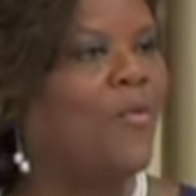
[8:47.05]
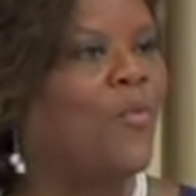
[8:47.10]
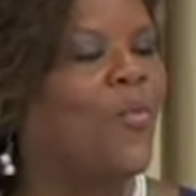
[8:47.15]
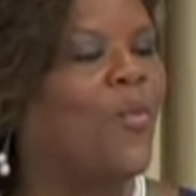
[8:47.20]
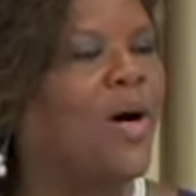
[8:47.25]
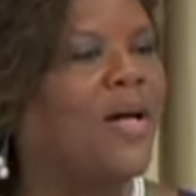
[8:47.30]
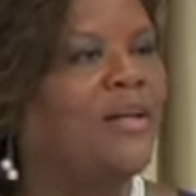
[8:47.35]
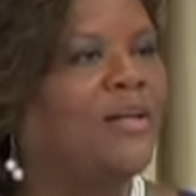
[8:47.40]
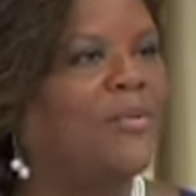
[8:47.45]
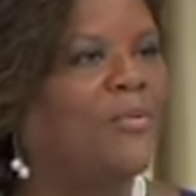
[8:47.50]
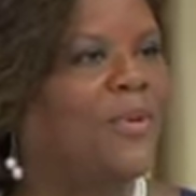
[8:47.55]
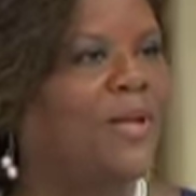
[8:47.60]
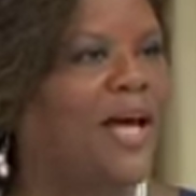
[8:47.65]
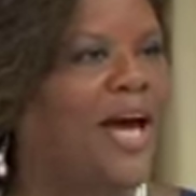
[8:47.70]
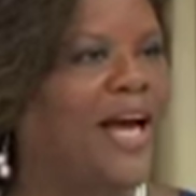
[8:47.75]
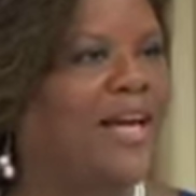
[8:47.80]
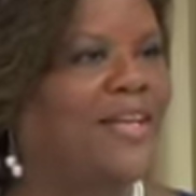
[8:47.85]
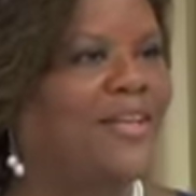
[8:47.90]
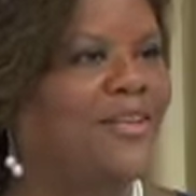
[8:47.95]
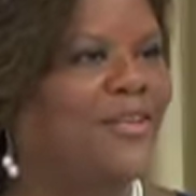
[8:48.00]
Wonder what
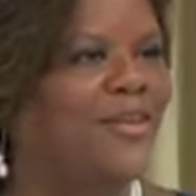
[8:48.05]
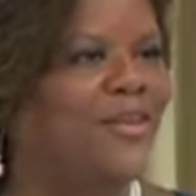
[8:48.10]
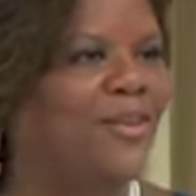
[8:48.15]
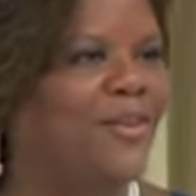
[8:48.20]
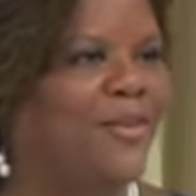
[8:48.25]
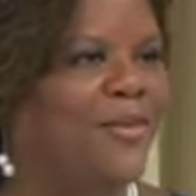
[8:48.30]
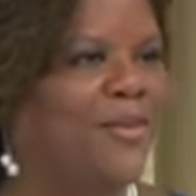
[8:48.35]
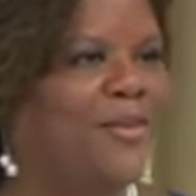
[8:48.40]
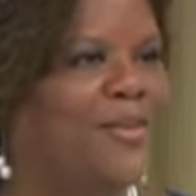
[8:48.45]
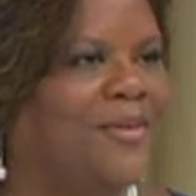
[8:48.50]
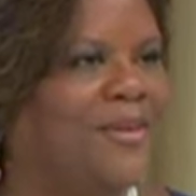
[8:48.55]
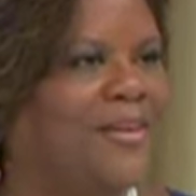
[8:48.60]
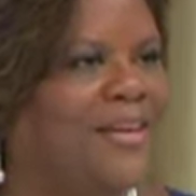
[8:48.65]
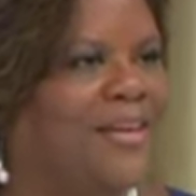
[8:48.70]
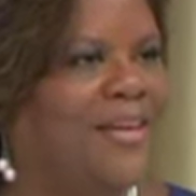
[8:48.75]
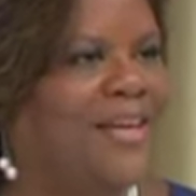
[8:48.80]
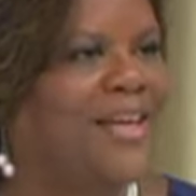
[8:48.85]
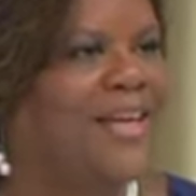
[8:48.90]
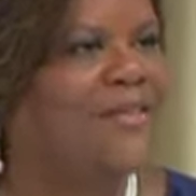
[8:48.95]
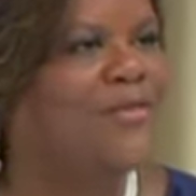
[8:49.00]
I could do
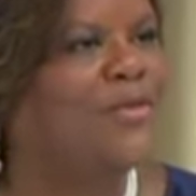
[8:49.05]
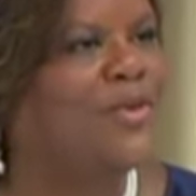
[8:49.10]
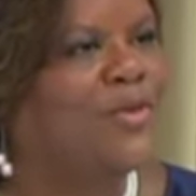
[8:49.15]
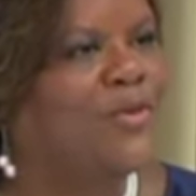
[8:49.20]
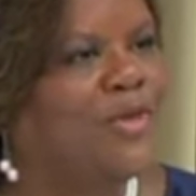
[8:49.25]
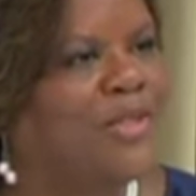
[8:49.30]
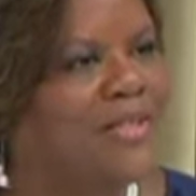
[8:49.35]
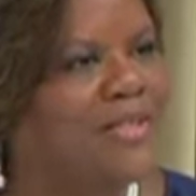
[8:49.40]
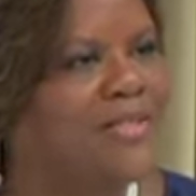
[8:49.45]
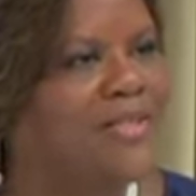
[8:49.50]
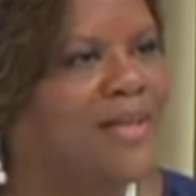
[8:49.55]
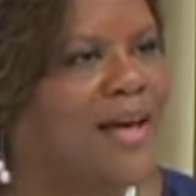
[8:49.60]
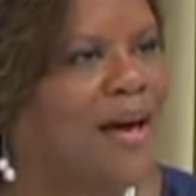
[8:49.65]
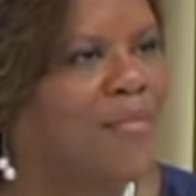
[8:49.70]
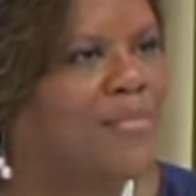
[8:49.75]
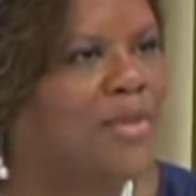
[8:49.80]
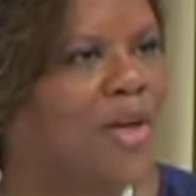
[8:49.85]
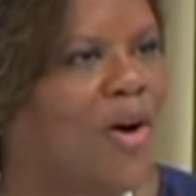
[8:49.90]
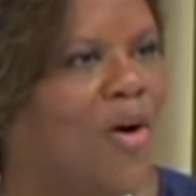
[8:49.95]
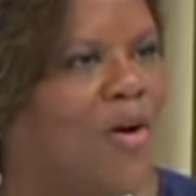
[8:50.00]
if you just
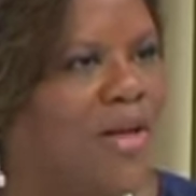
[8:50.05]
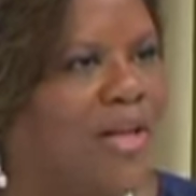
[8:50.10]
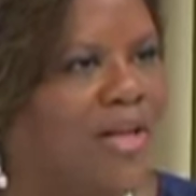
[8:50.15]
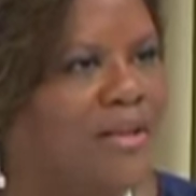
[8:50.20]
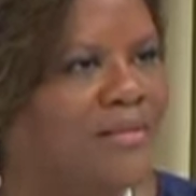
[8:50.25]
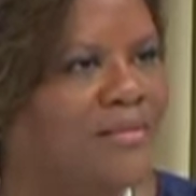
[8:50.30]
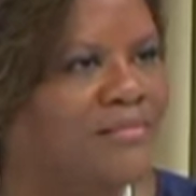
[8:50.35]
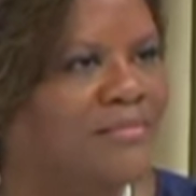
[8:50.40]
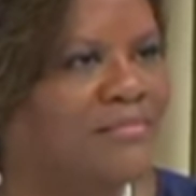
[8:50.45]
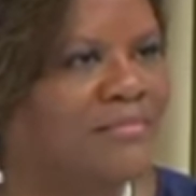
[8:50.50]
stopped talking.